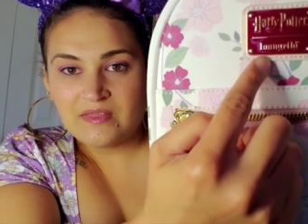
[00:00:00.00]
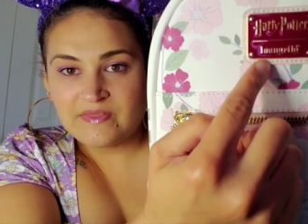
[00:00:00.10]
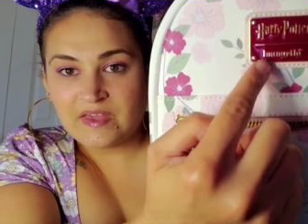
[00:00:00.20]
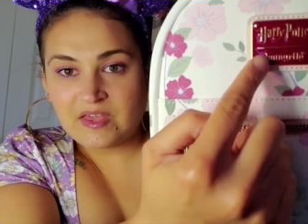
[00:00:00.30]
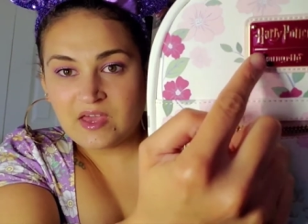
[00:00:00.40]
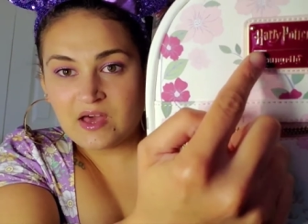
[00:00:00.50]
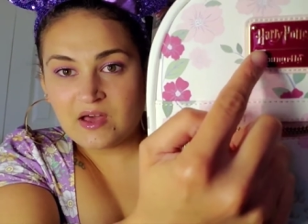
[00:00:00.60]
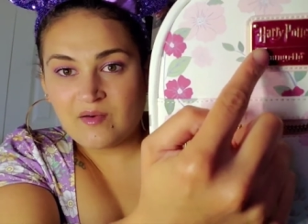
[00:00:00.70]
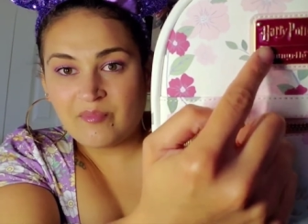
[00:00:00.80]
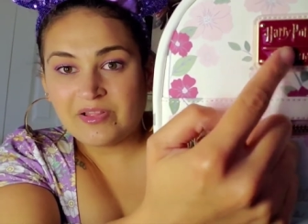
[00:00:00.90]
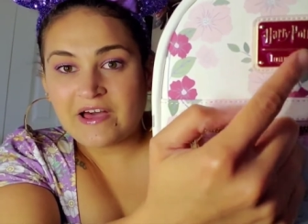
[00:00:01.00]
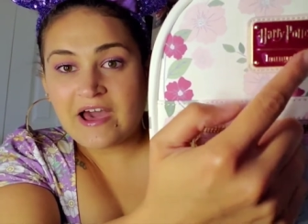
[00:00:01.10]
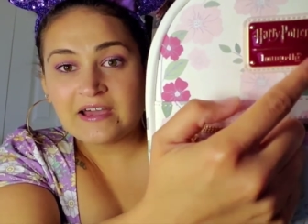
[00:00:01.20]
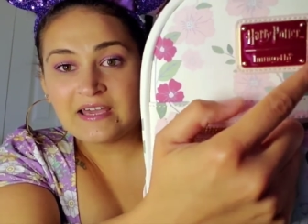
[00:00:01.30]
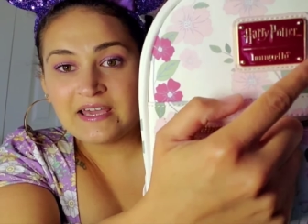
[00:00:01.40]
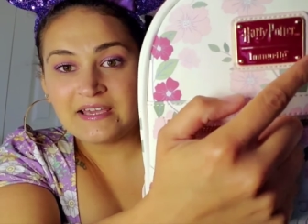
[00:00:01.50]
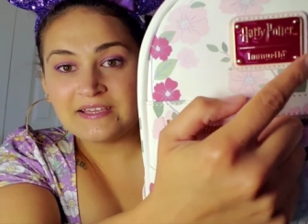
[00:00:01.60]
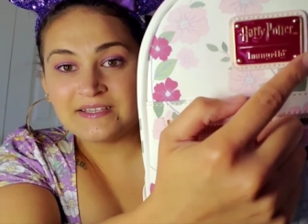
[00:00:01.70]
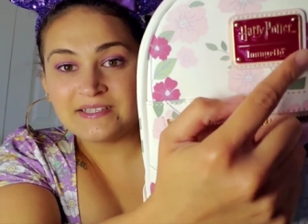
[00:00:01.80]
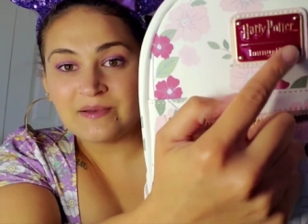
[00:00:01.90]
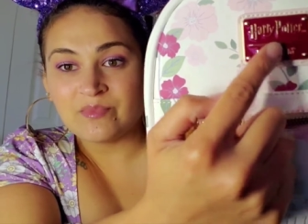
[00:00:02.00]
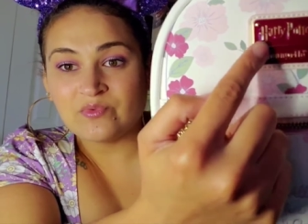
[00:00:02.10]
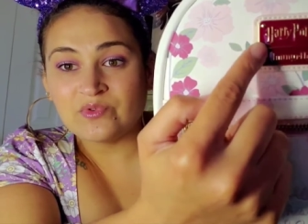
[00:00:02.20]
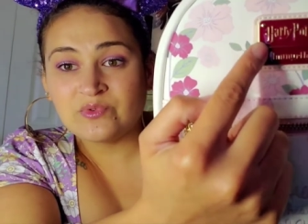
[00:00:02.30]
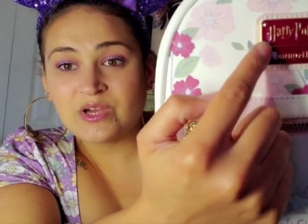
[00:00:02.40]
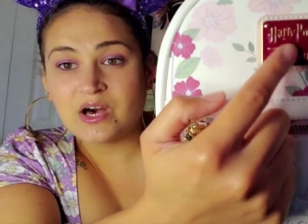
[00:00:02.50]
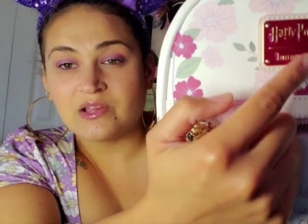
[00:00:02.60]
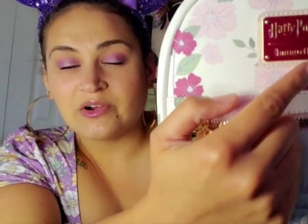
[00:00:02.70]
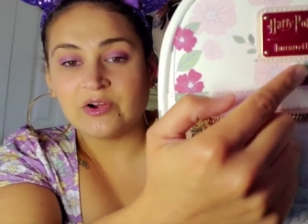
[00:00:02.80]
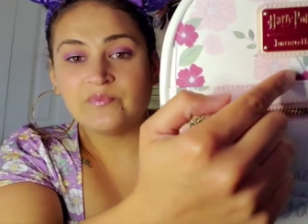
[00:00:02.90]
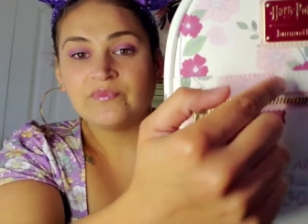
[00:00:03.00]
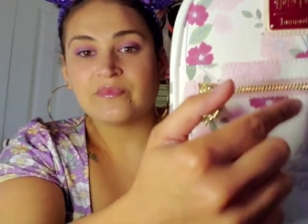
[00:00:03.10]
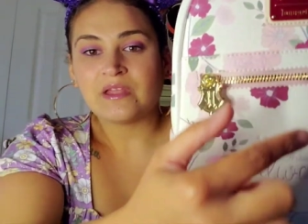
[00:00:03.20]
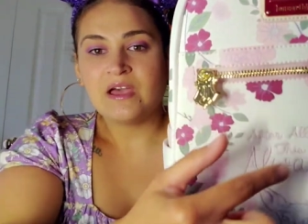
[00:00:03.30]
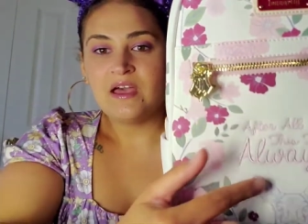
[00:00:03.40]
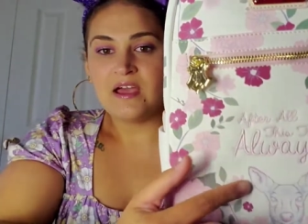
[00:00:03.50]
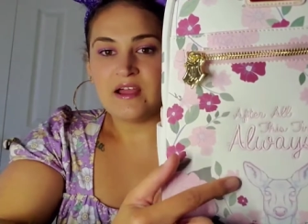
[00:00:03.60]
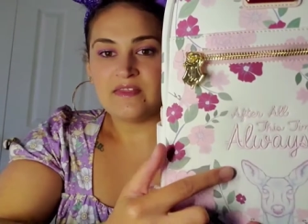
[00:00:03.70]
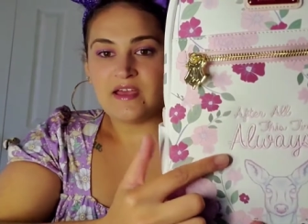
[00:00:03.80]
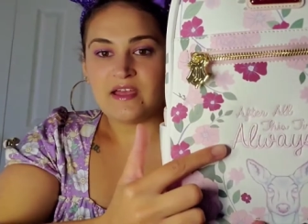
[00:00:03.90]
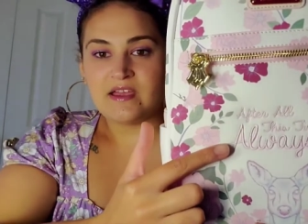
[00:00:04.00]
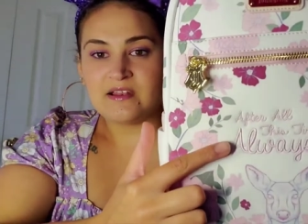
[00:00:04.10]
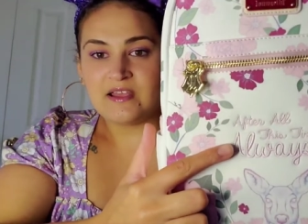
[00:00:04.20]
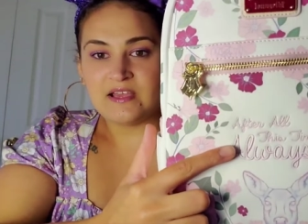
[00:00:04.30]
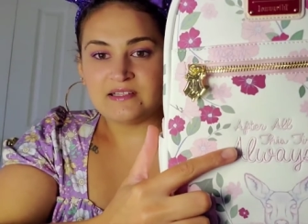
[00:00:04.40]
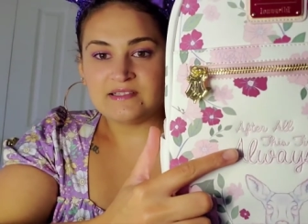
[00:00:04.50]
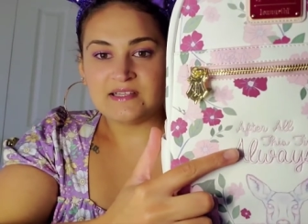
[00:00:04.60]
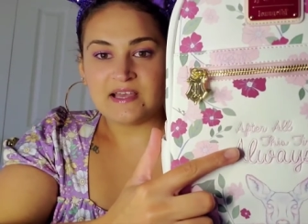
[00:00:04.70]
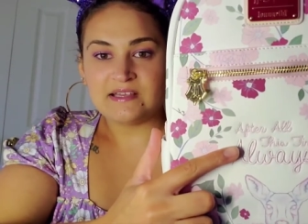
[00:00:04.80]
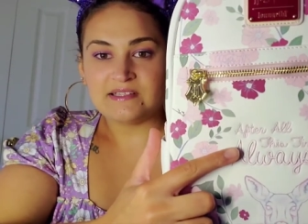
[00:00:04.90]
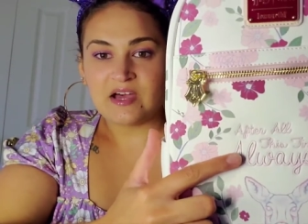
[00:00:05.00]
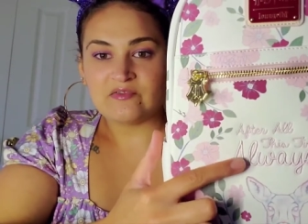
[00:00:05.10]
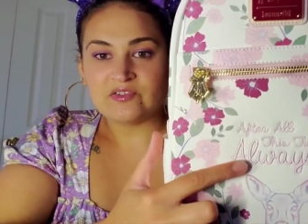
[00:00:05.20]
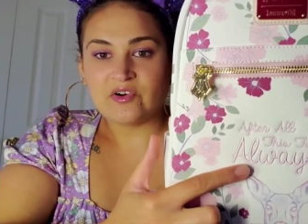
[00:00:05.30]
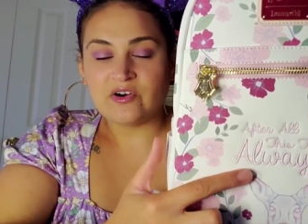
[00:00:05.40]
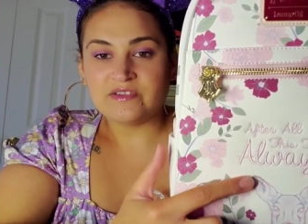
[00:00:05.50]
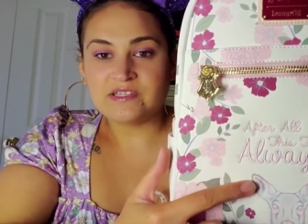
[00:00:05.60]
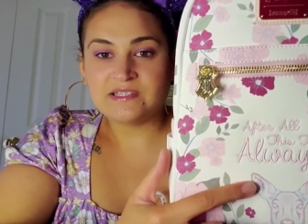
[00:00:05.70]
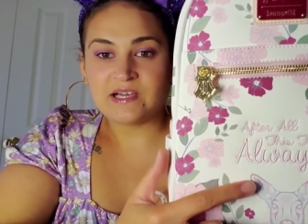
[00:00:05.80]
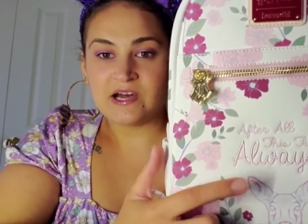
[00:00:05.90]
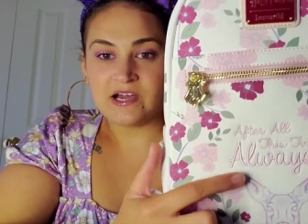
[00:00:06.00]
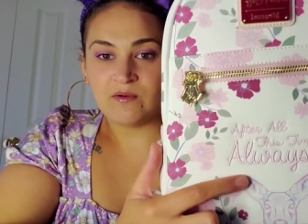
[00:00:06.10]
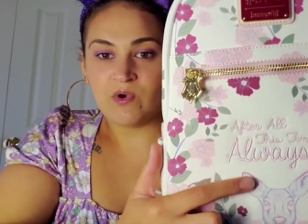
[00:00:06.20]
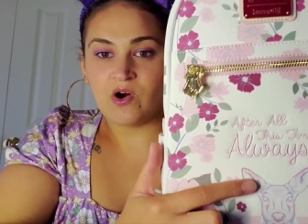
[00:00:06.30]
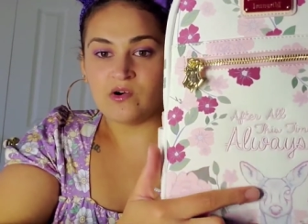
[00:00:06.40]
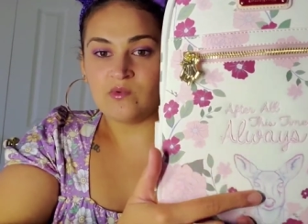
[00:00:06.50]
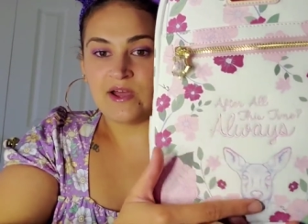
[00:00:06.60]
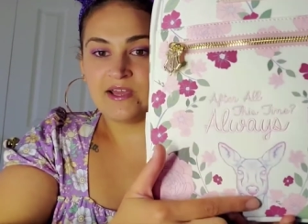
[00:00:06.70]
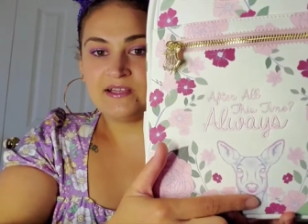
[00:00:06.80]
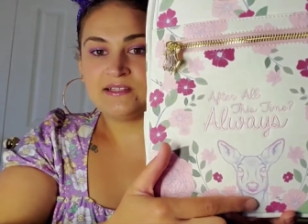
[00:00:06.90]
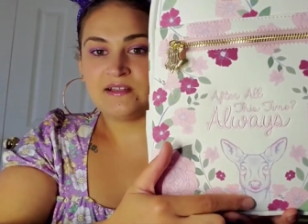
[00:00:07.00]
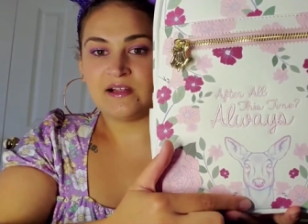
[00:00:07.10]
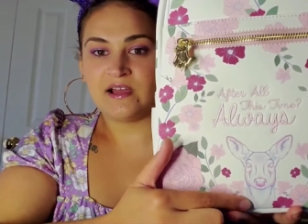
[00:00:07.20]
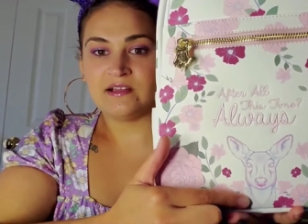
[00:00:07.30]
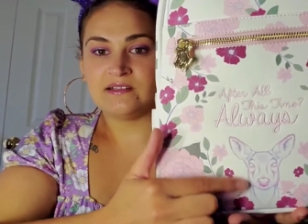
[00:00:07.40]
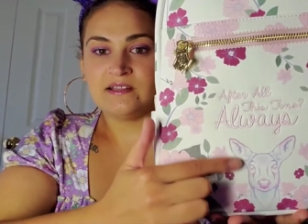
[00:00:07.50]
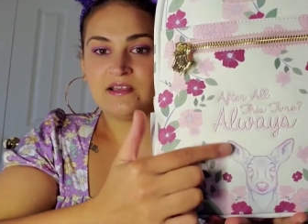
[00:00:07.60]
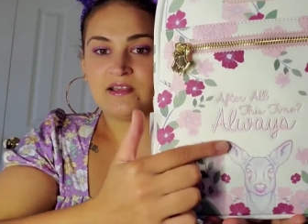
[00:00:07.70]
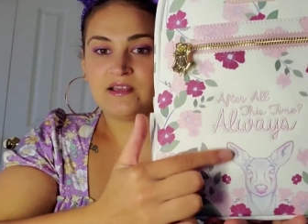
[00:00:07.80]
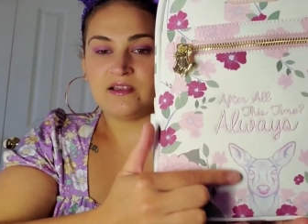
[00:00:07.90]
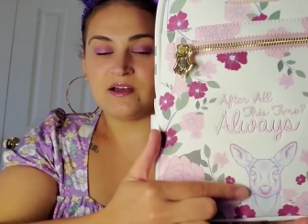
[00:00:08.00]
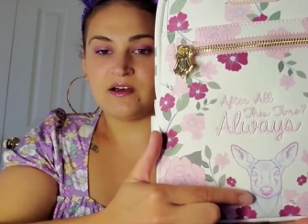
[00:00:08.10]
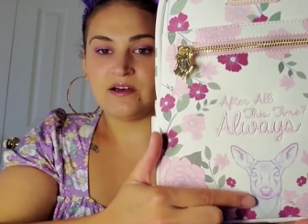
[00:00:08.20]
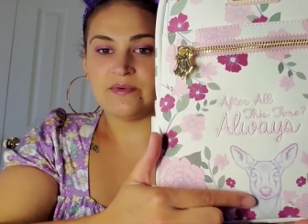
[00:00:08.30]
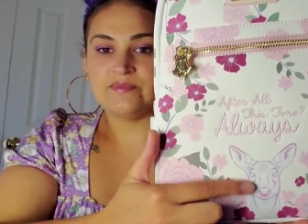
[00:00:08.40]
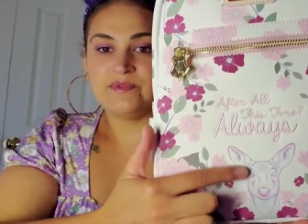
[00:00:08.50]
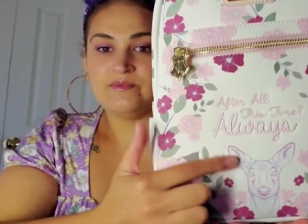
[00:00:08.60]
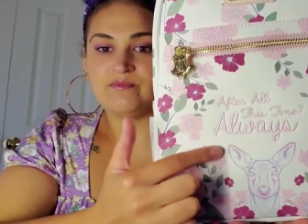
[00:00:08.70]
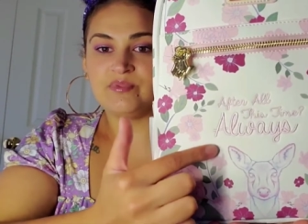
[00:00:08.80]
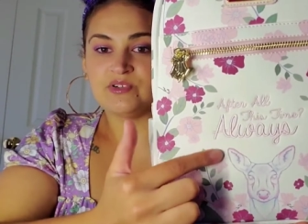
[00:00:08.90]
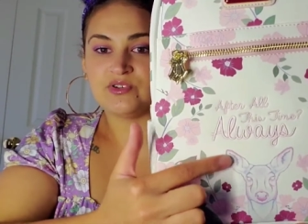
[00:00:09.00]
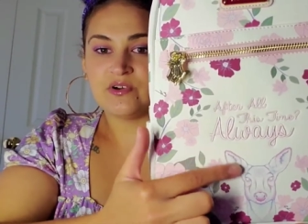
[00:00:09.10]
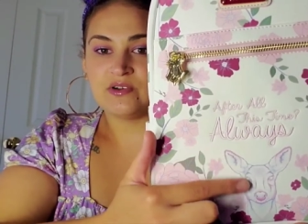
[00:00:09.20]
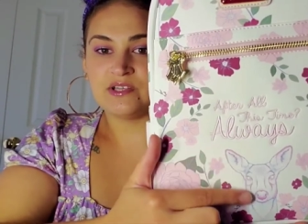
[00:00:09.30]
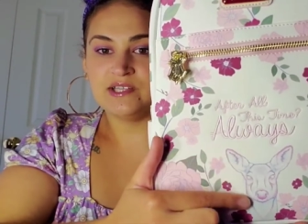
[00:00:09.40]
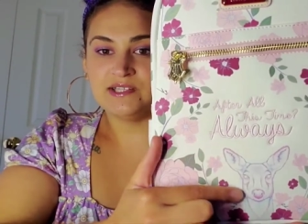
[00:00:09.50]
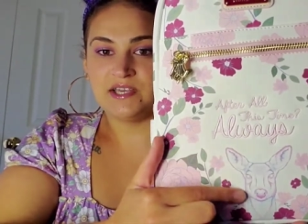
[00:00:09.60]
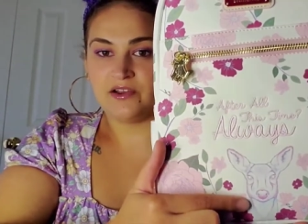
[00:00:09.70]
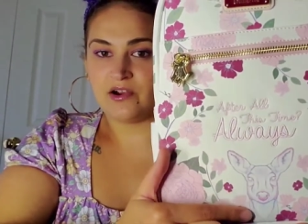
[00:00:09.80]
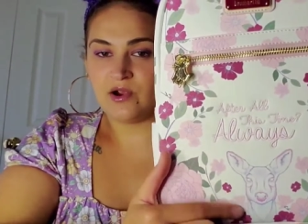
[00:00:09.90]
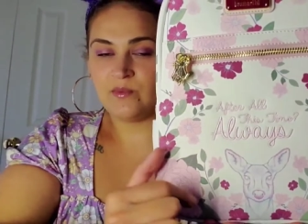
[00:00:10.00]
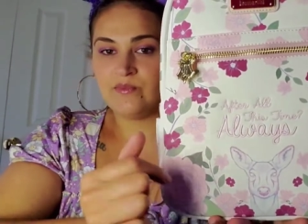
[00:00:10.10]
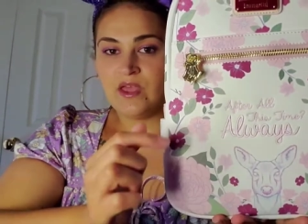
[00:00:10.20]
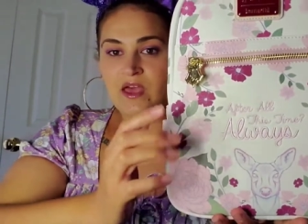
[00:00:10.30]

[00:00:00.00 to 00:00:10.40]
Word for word: The plaque is a maroon color. And then it says, after all this time, always. And then it has the um, Patronus here.